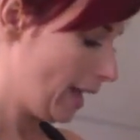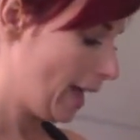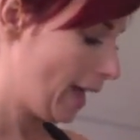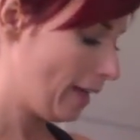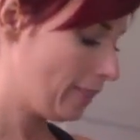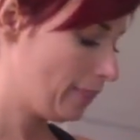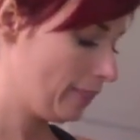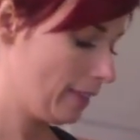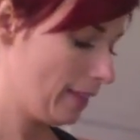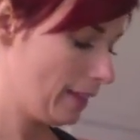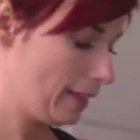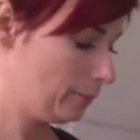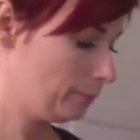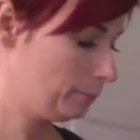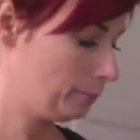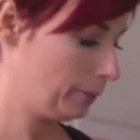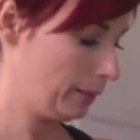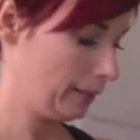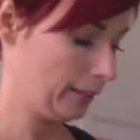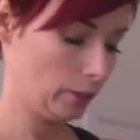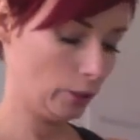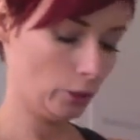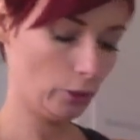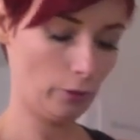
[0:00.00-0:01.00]
And then
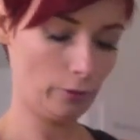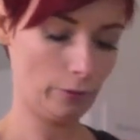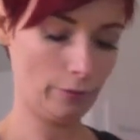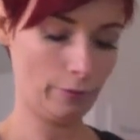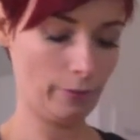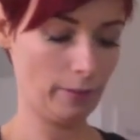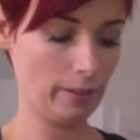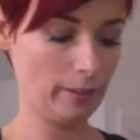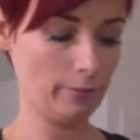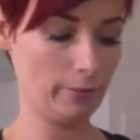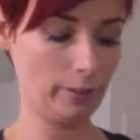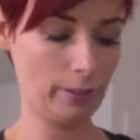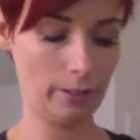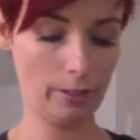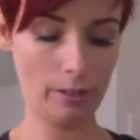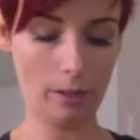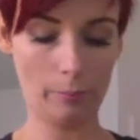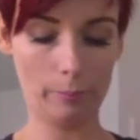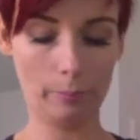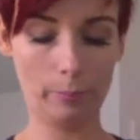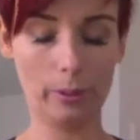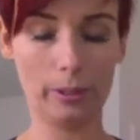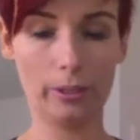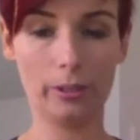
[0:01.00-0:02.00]
pick your favorite
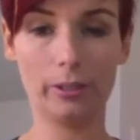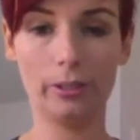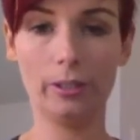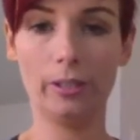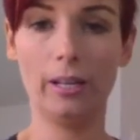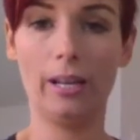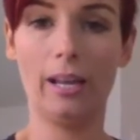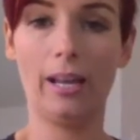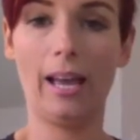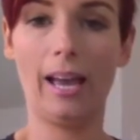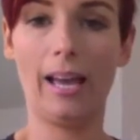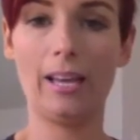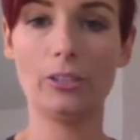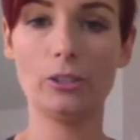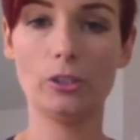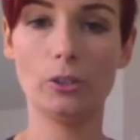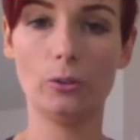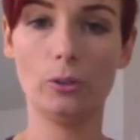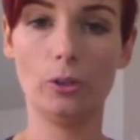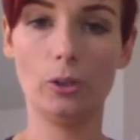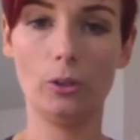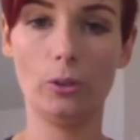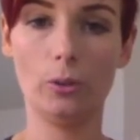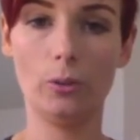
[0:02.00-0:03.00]
nut butter. As
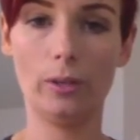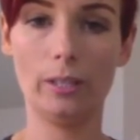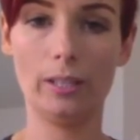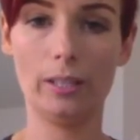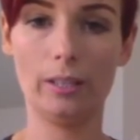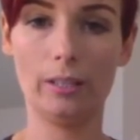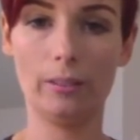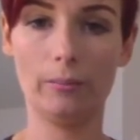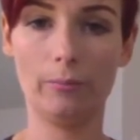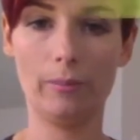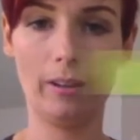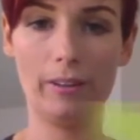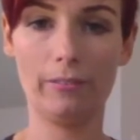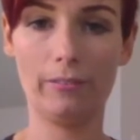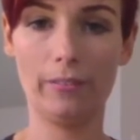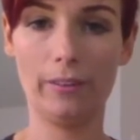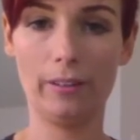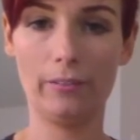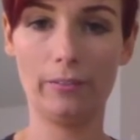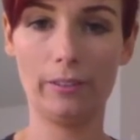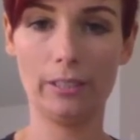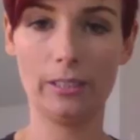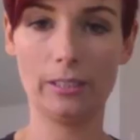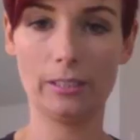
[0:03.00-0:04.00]
you know, my
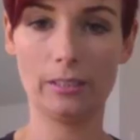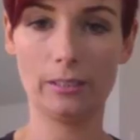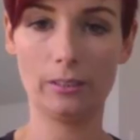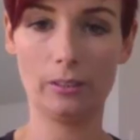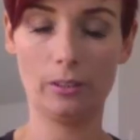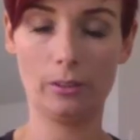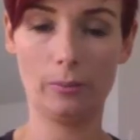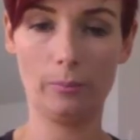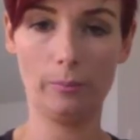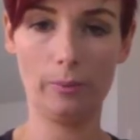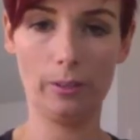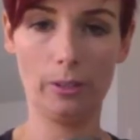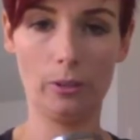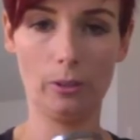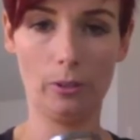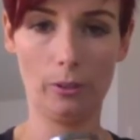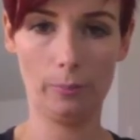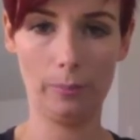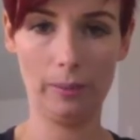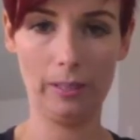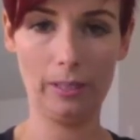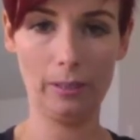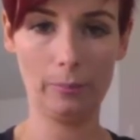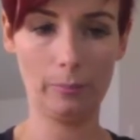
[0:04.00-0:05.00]
favorites are, the
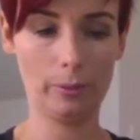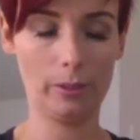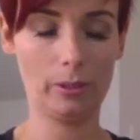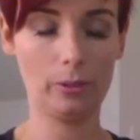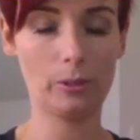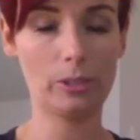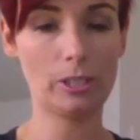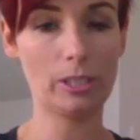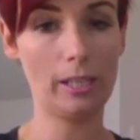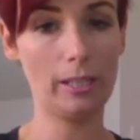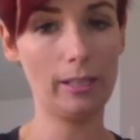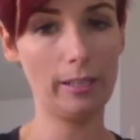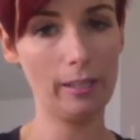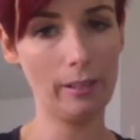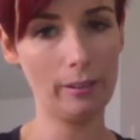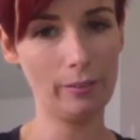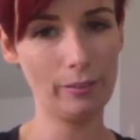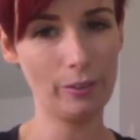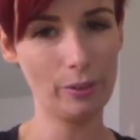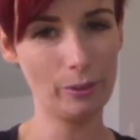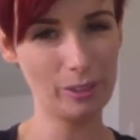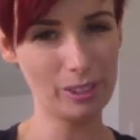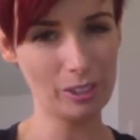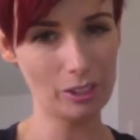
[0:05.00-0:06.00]
peanut butter, which I
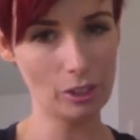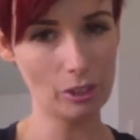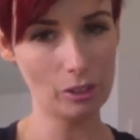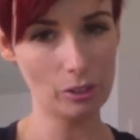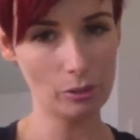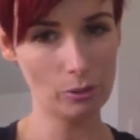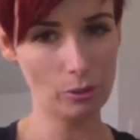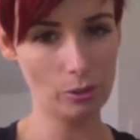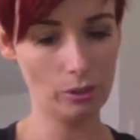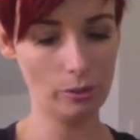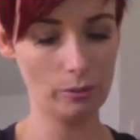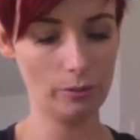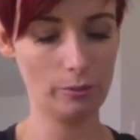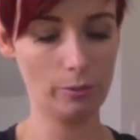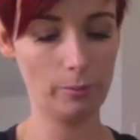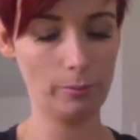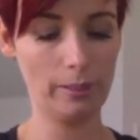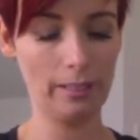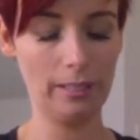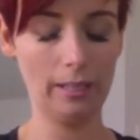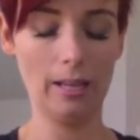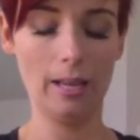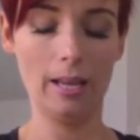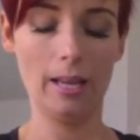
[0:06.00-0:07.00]
love, though it's not so good for
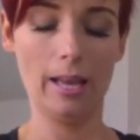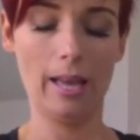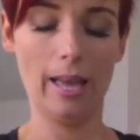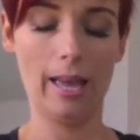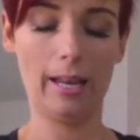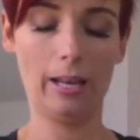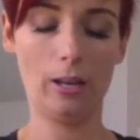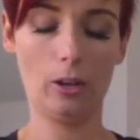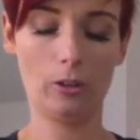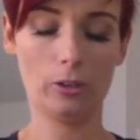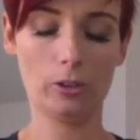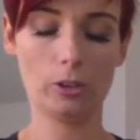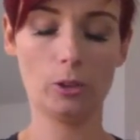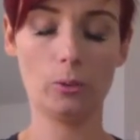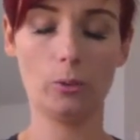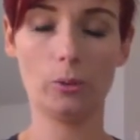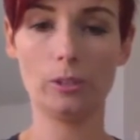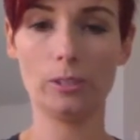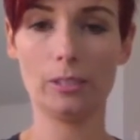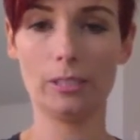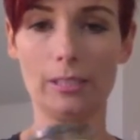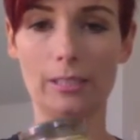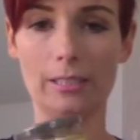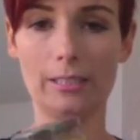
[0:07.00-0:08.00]
me in large
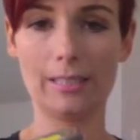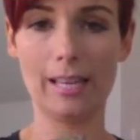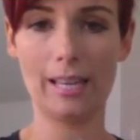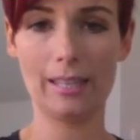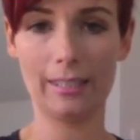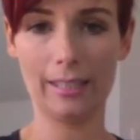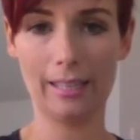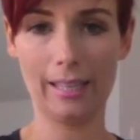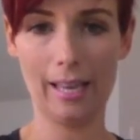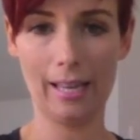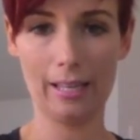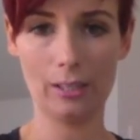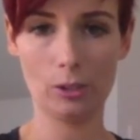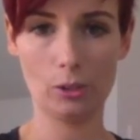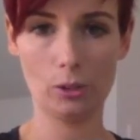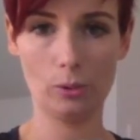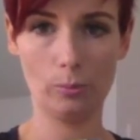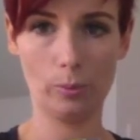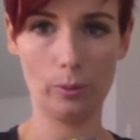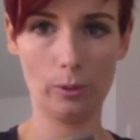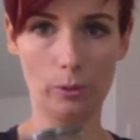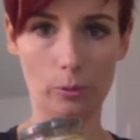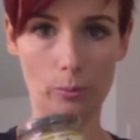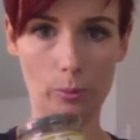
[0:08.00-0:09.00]
quantities, and the cashew
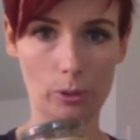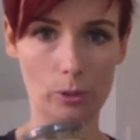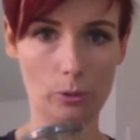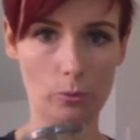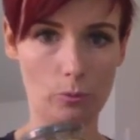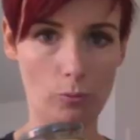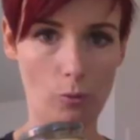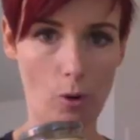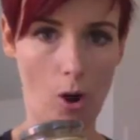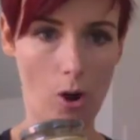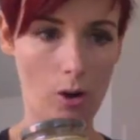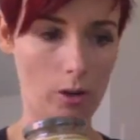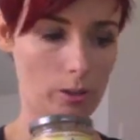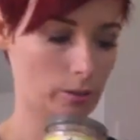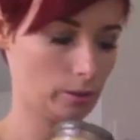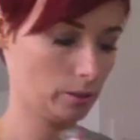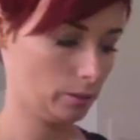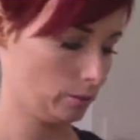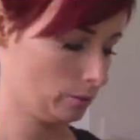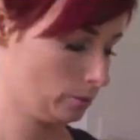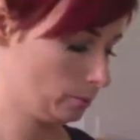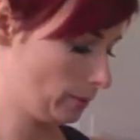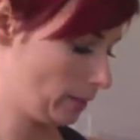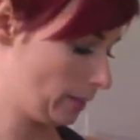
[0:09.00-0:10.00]
butter, which rocks
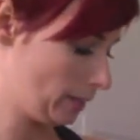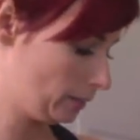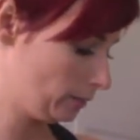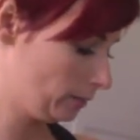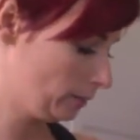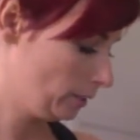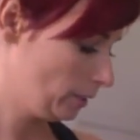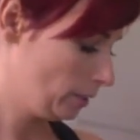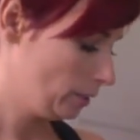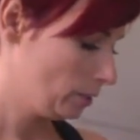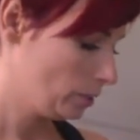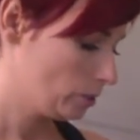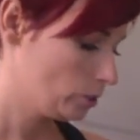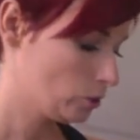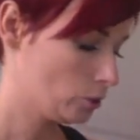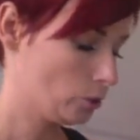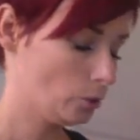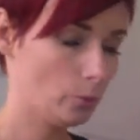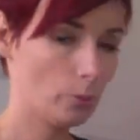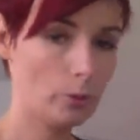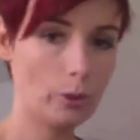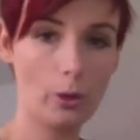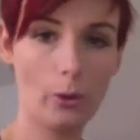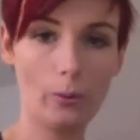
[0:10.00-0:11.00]
as well.
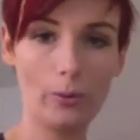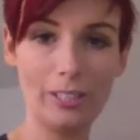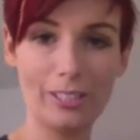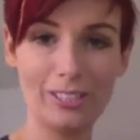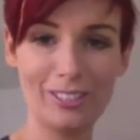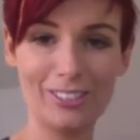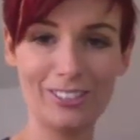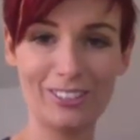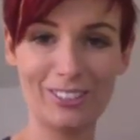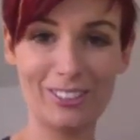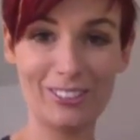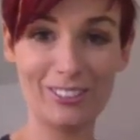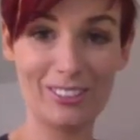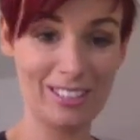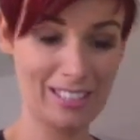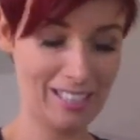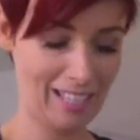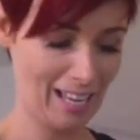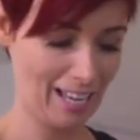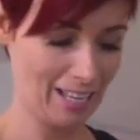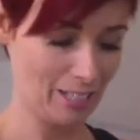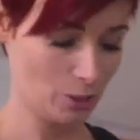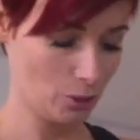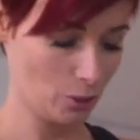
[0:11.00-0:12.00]
So we're going to use the
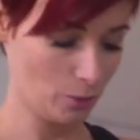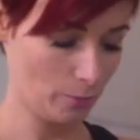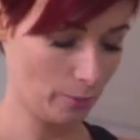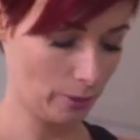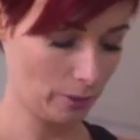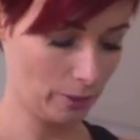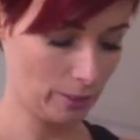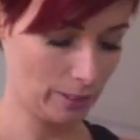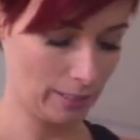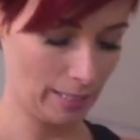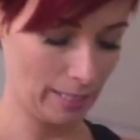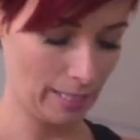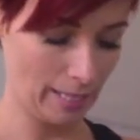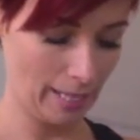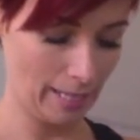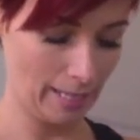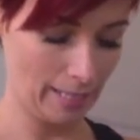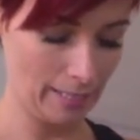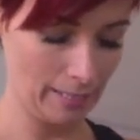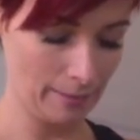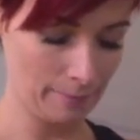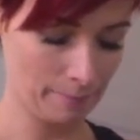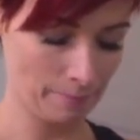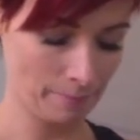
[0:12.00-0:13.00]
cashew butter
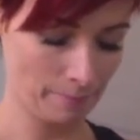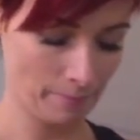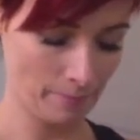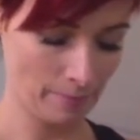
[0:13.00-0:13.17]
today.